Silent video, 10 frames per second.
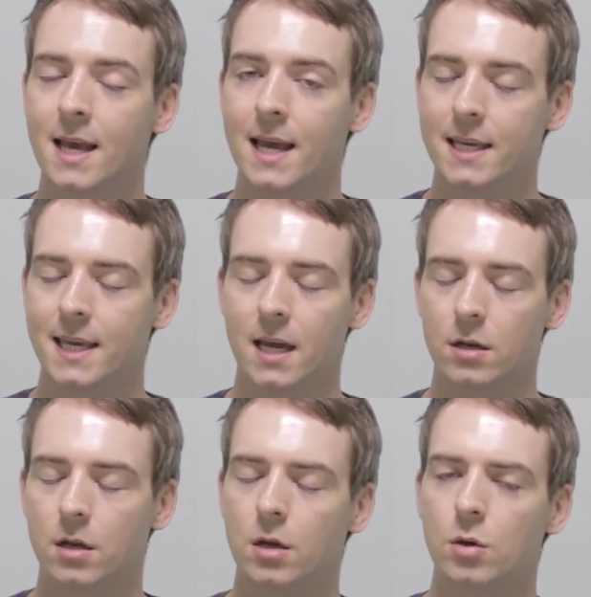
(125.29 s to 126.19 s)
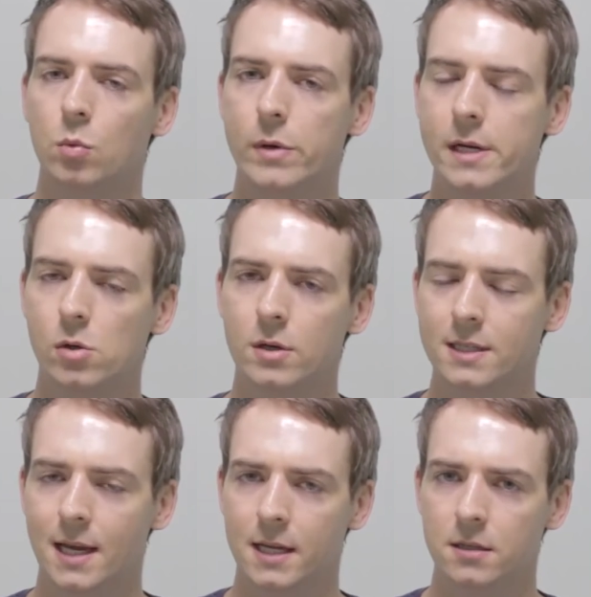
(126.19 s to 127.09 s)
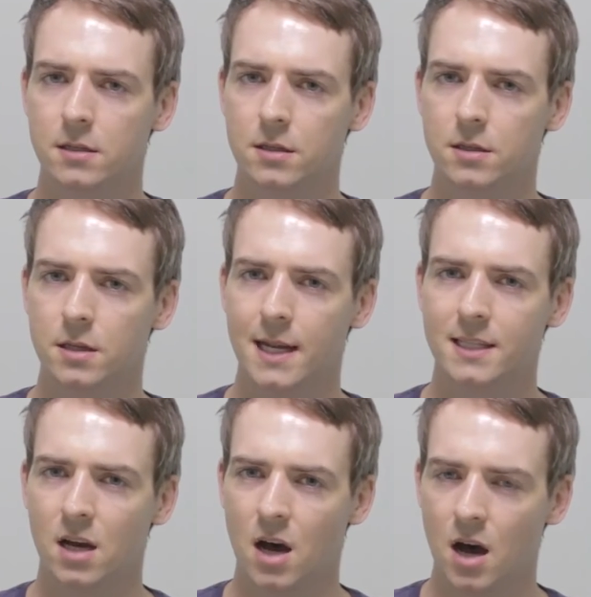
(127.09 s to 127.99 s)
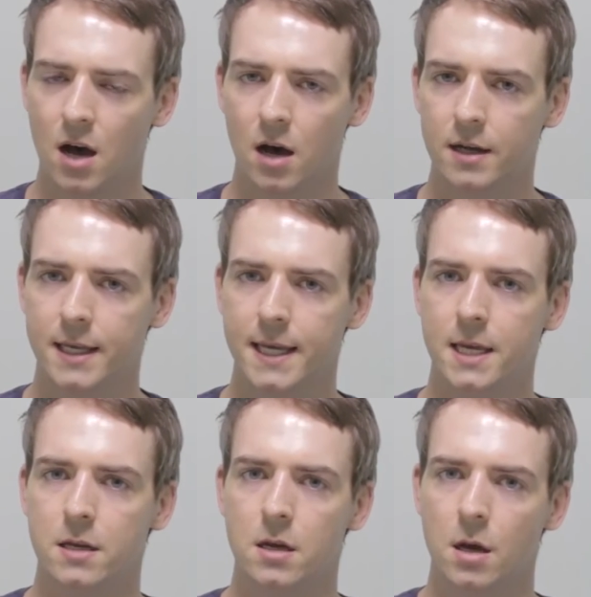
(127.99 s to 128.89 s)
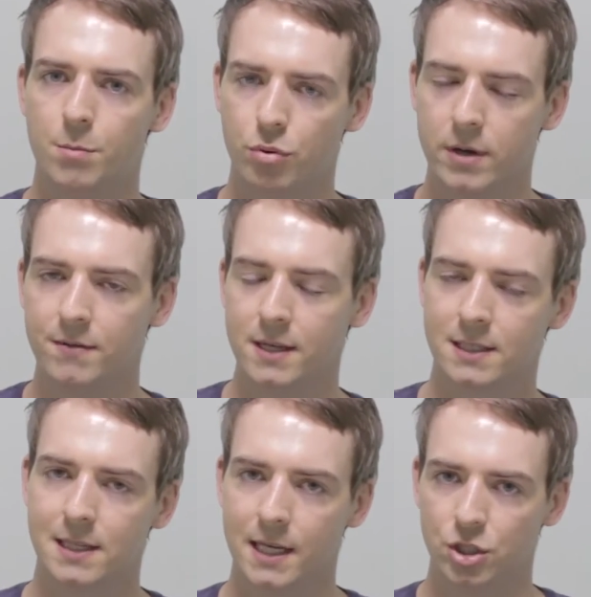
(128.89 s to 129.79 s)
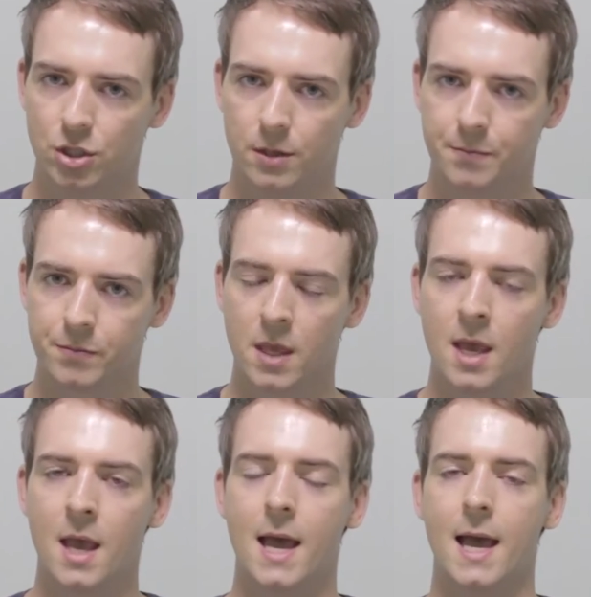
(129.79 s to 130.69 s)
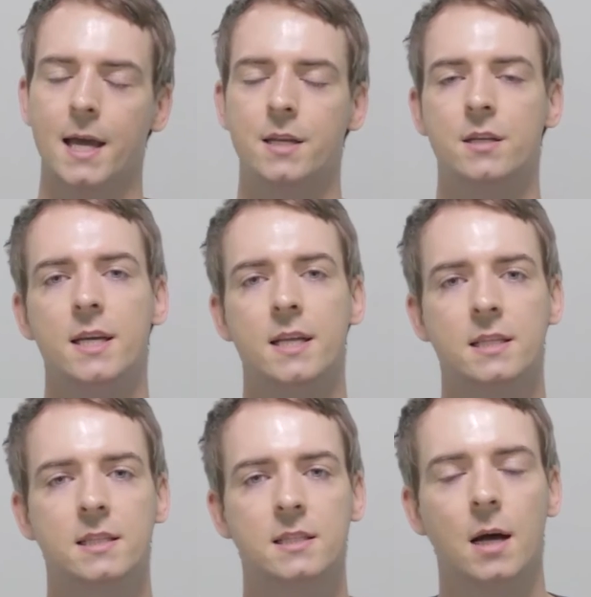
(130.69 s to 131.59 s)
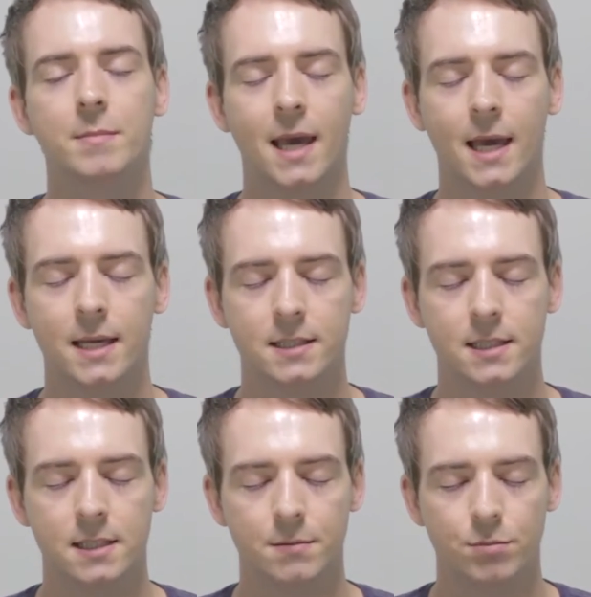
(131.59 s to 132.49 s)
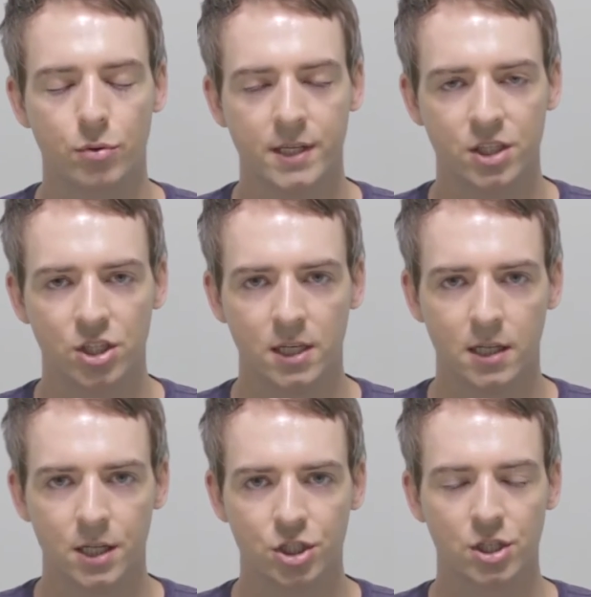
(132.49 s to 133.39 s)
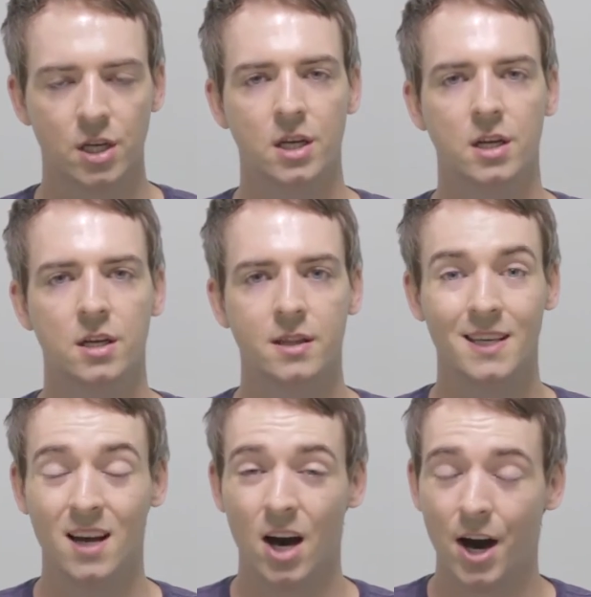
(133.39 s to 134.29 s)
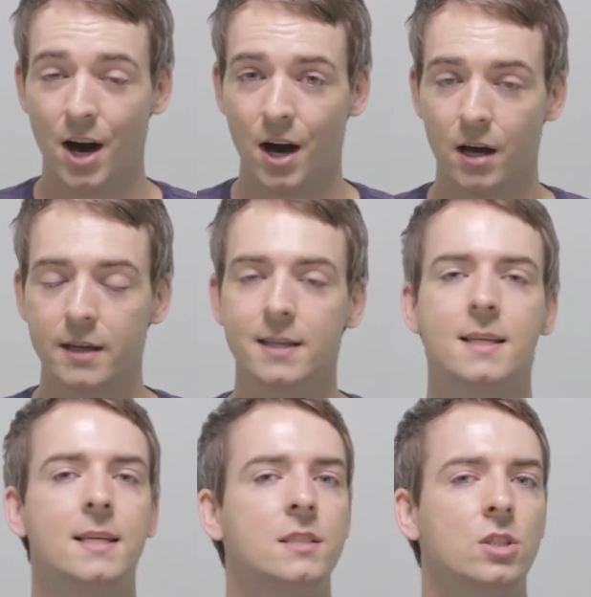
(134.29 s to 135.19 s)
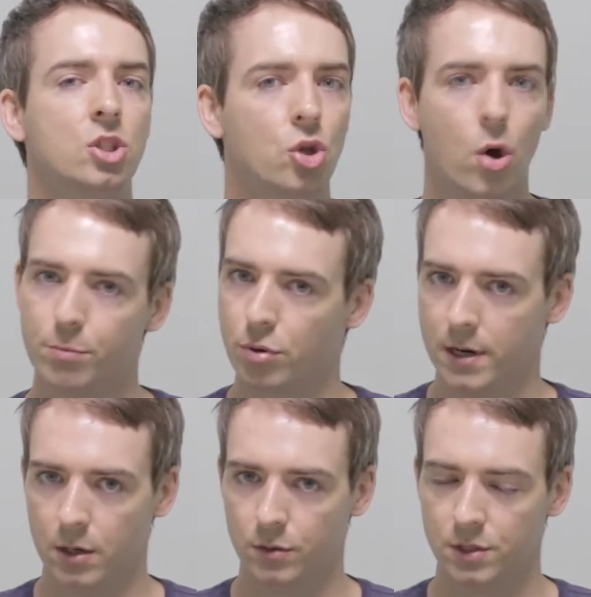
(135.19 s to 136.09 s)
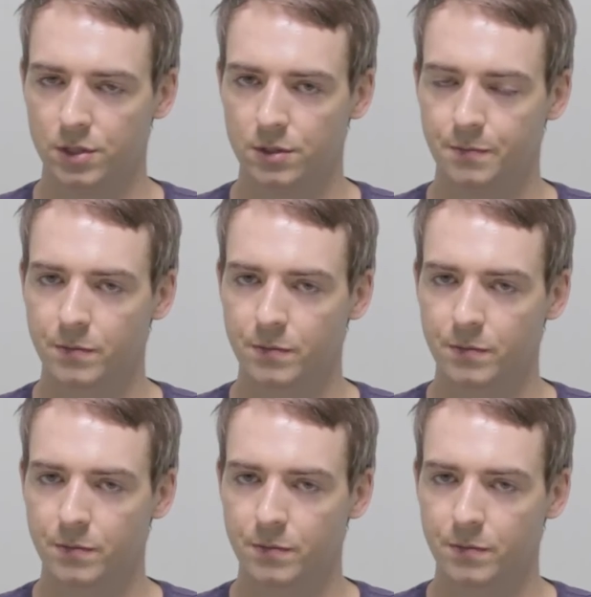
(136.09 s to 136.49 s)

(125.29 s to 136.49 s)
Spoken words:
Again, we looked at the letter R in a previous lecture, and in some cases in British English, the R is not pronounced.